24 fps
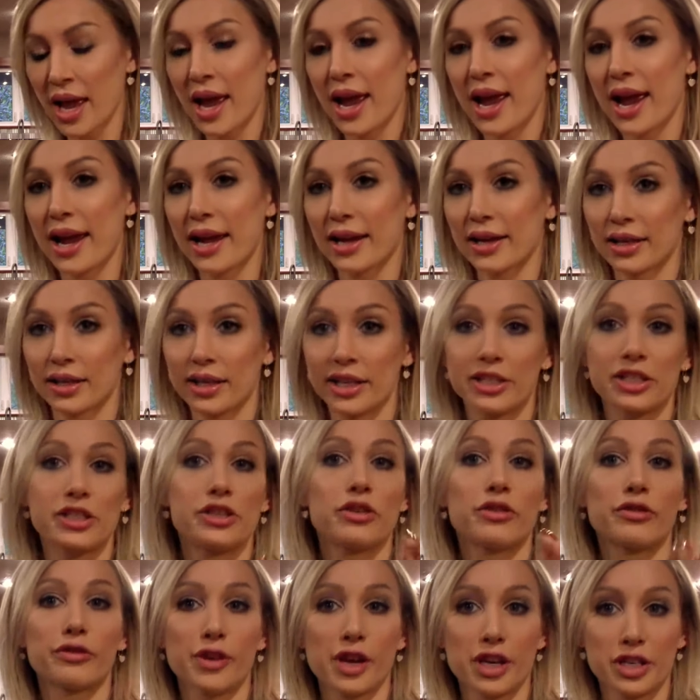And I like to do
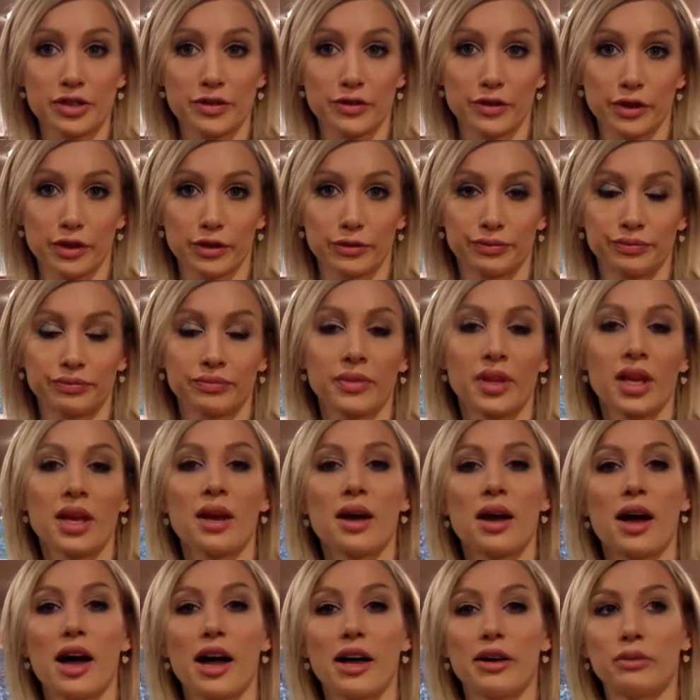a fresh fruit.
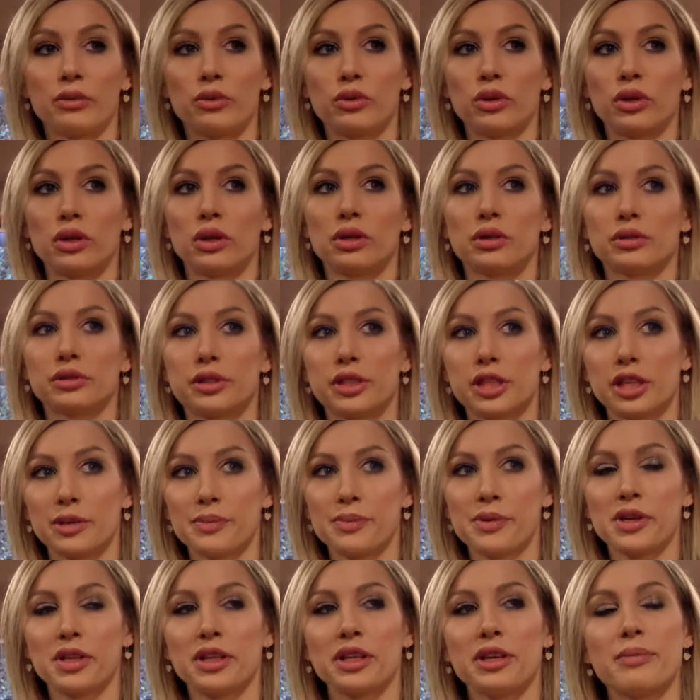I will
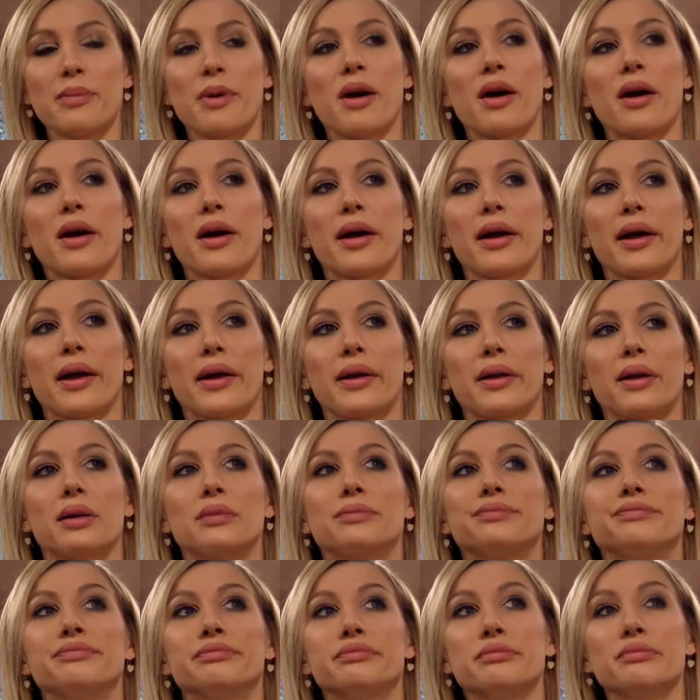typically buy
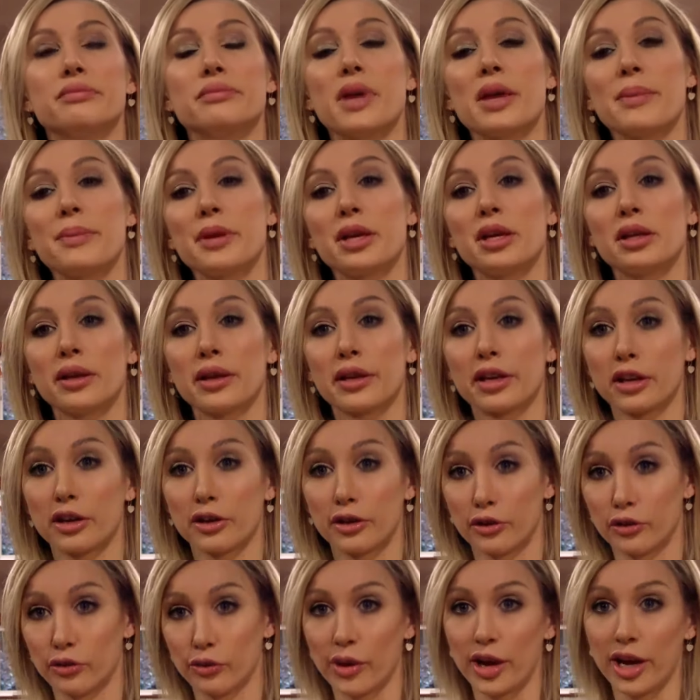maybe like a
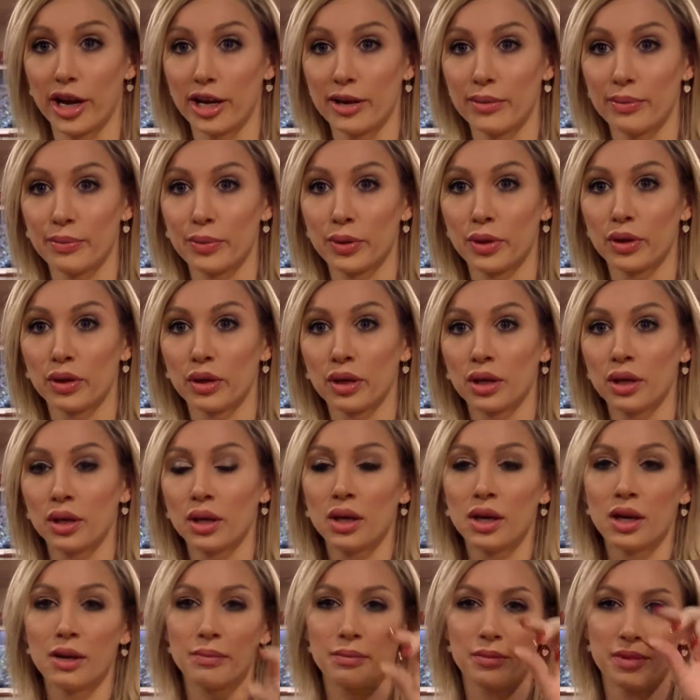grape.
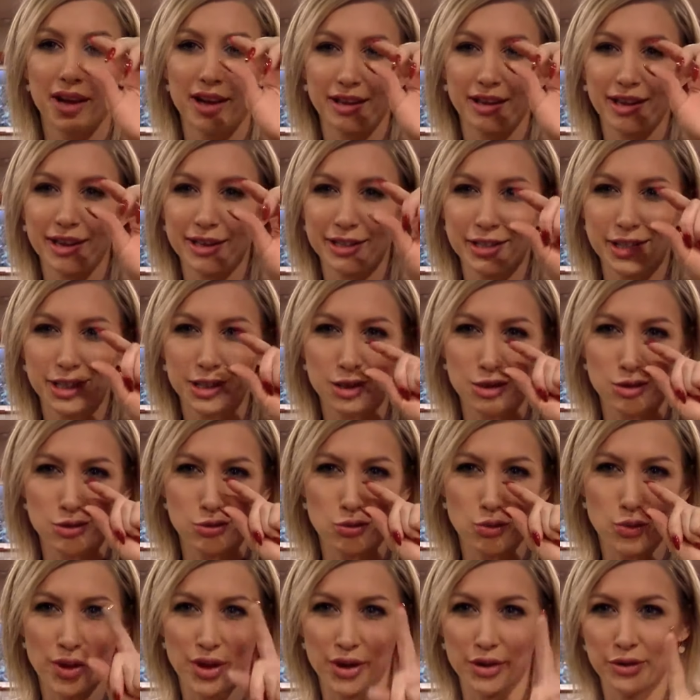I like to get those
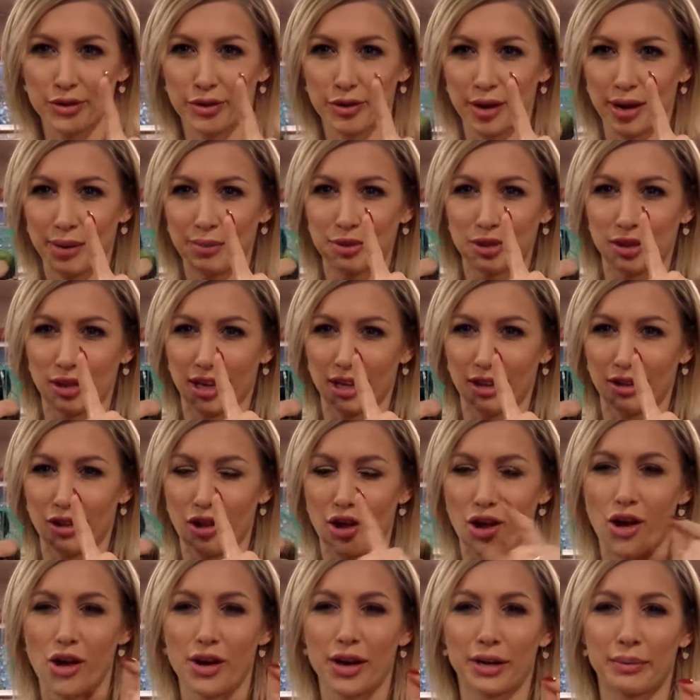weird grapes. They're like
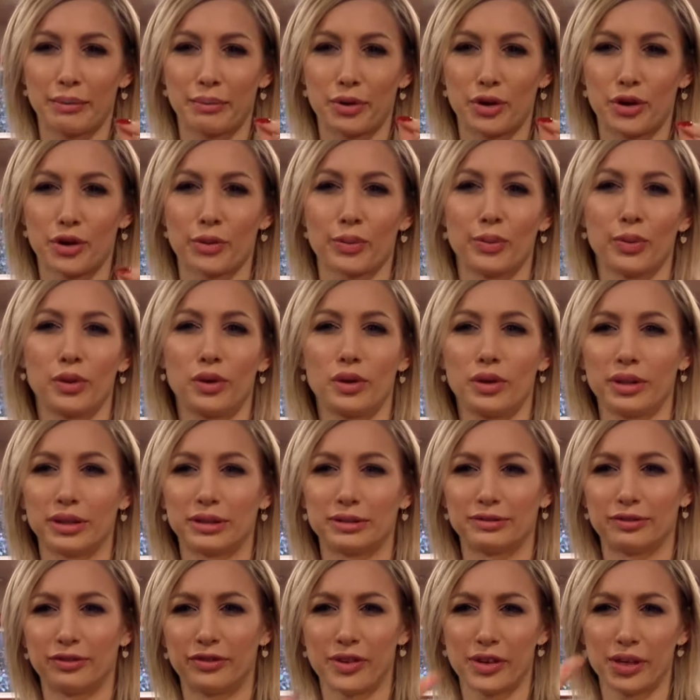long and purple
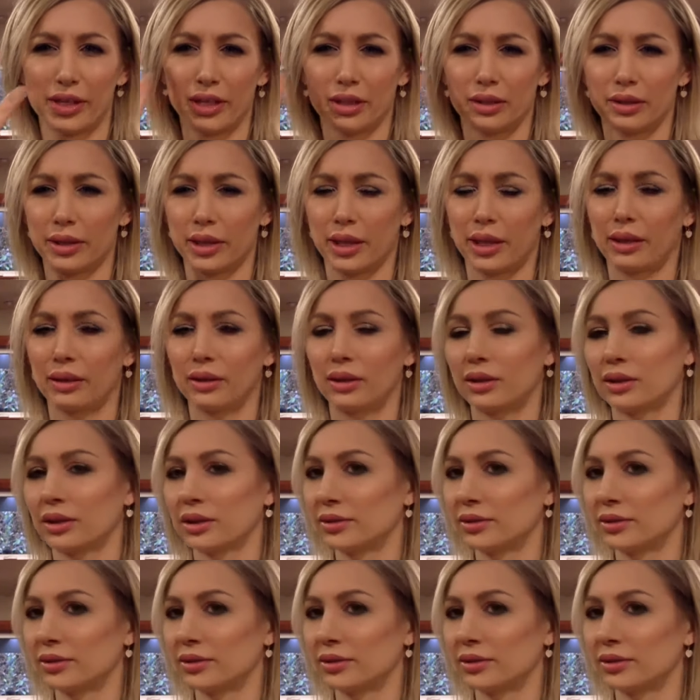and funny looking. Oh,